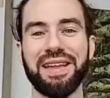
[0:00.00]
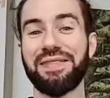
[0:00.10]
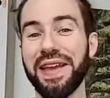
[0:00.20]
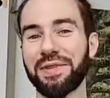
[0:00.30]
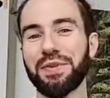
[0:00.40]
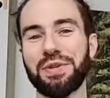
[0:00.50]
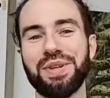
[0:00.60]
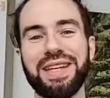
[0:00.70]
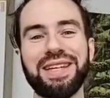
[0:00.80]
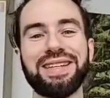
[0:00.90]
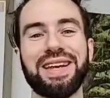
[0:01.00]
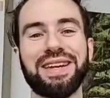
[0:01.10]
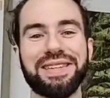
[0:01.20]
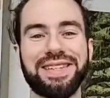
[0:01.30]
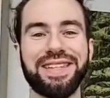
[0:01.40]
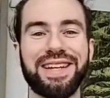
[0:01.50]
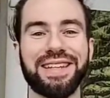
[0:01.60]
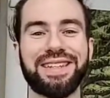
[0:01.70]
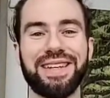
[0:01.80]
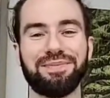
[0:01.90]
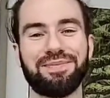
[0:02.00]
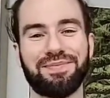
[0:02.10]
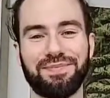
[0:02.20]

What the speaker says: Thanks for tuning in, and I'll see you next time.